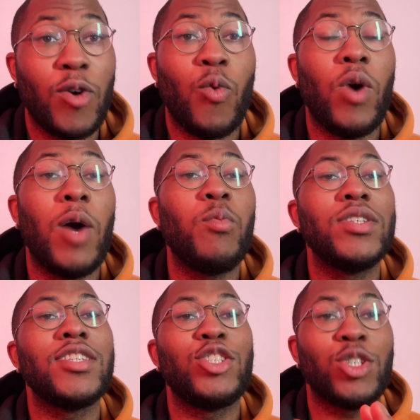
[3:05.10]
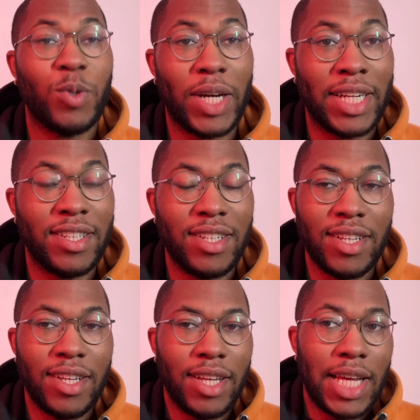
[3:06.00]
One was a trend
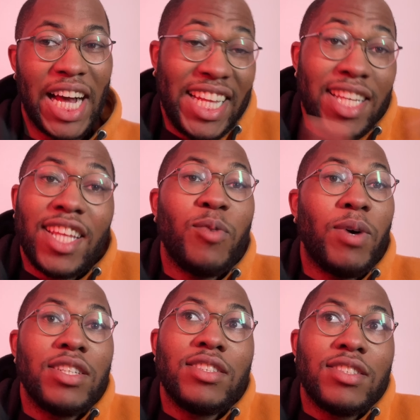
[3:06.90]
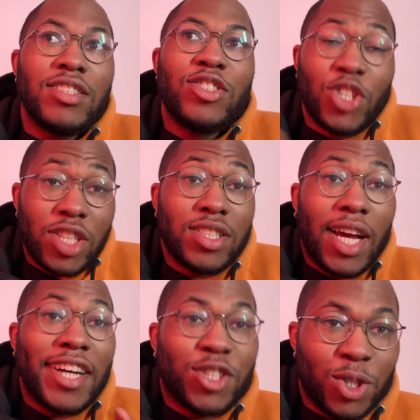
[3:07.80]
and the other one just
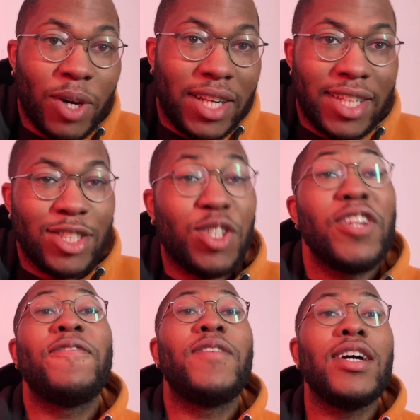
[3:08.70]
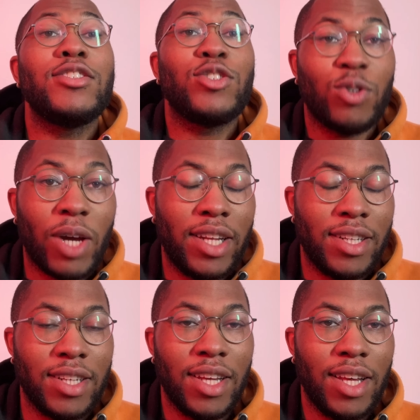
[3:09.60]
started trending. So the first
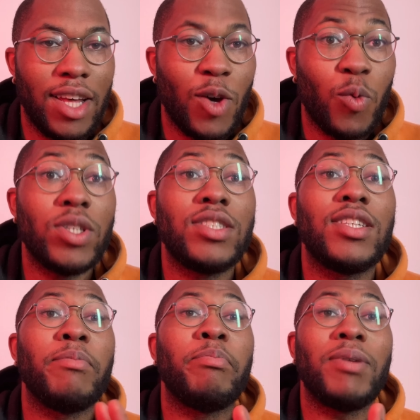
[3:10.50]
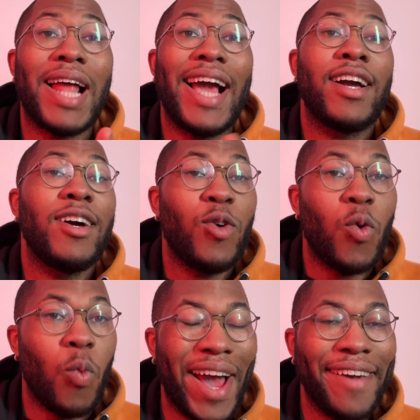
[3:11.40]
trend was the black
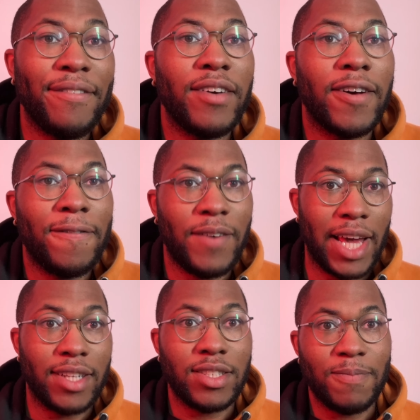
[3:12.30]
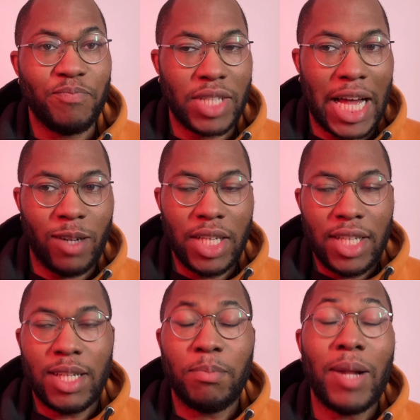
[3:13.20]
wife effect. Now,
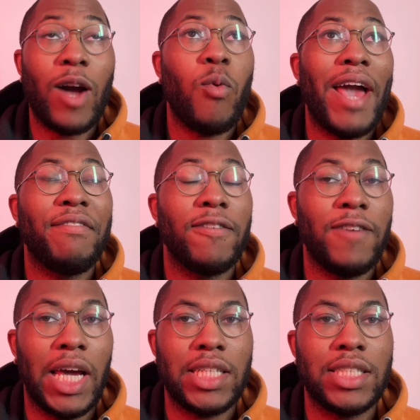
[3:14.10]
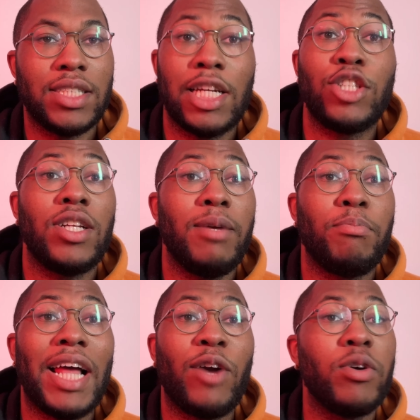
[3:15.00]
the black wife effect is essentially
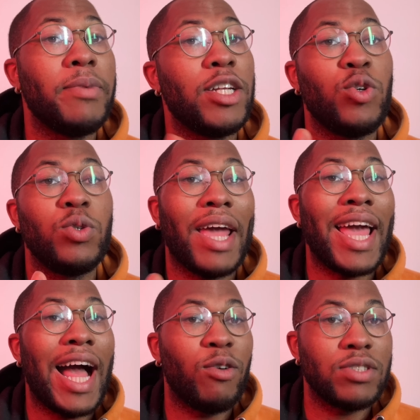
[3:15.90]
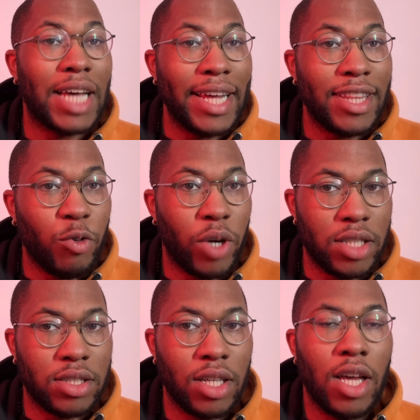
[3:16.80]
black women who date outside their
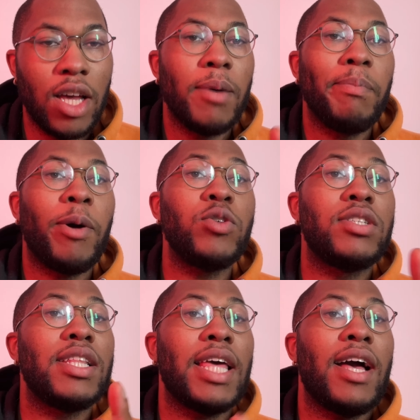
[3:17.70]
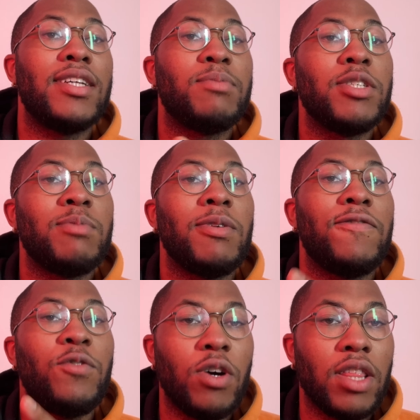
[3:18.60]
race, posting their husbands
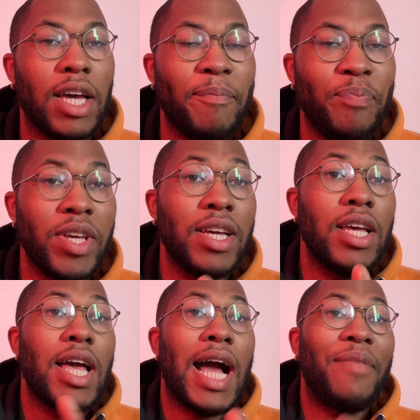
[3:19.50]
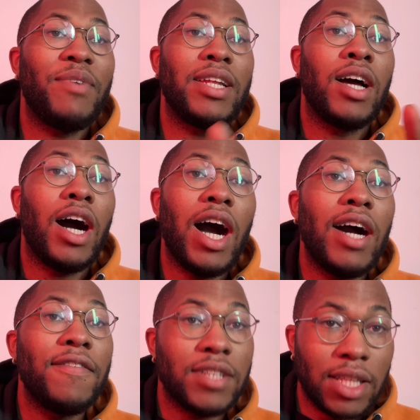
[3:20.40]
before them and then
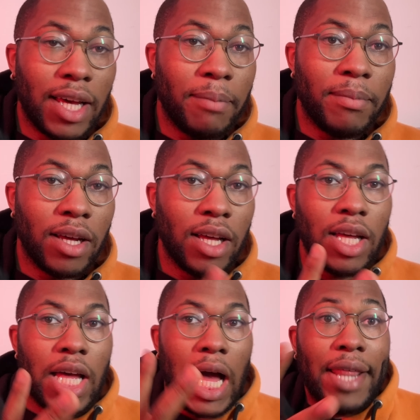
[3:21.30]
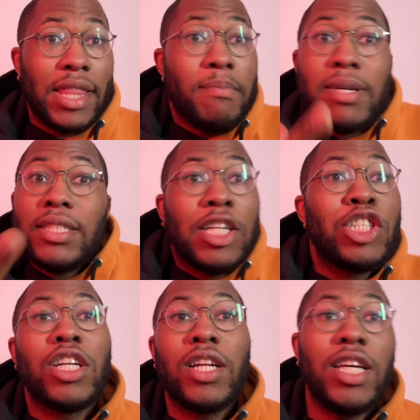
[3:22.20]
after them, and them
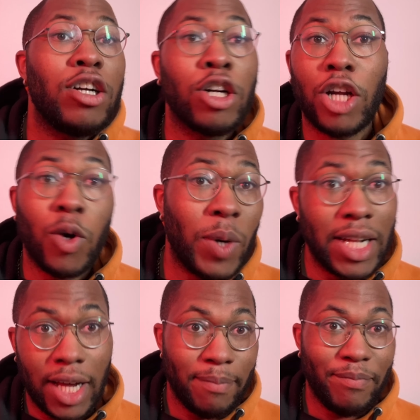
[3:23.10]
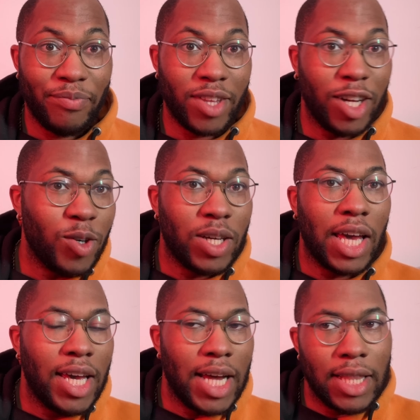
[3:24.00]
essentially glowing up,
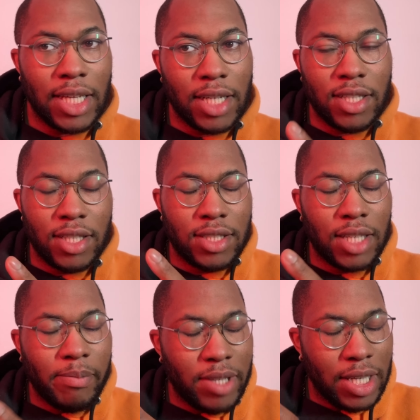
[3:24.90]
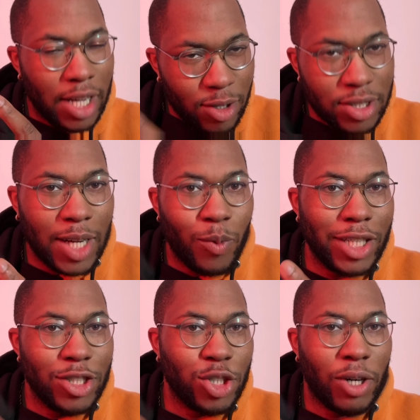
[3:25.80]
okay? And then something else that
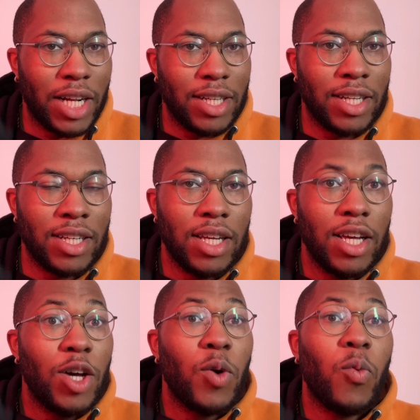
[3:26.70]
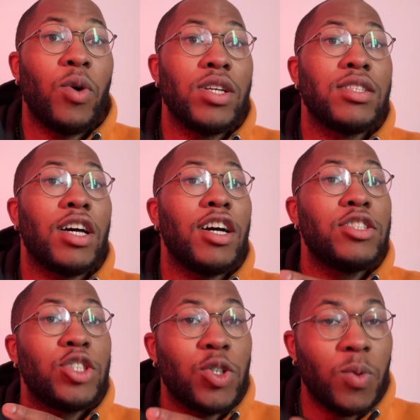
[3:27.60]
went trending was a
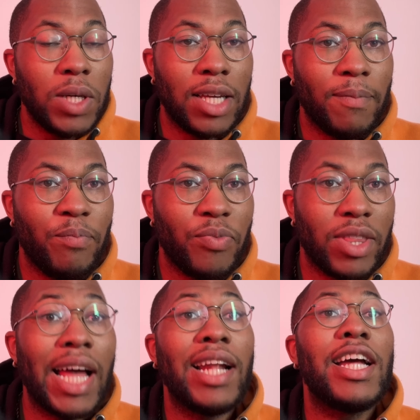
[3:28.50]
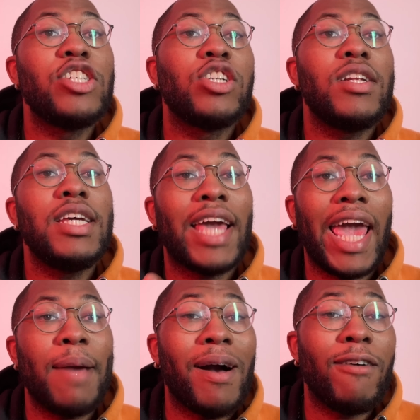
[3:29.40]
tweet that allegedly
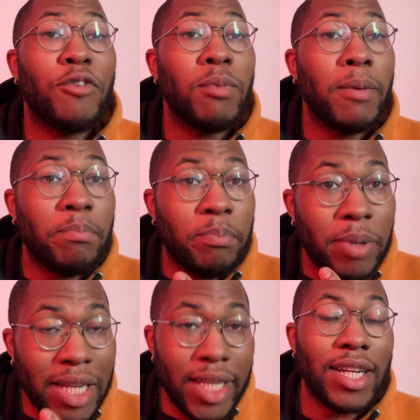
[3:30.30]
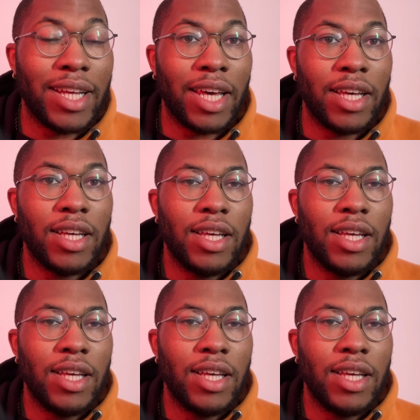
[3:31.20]
came out from a billionaire